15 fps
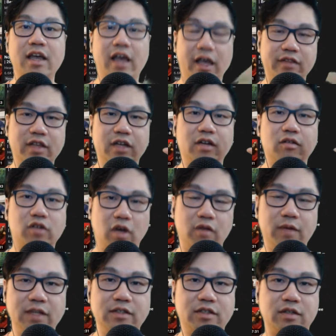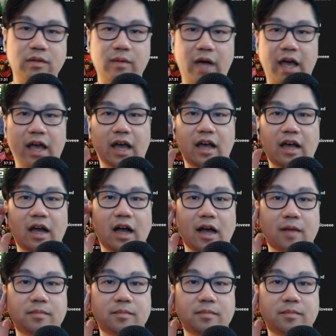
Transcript: and then it'll go into a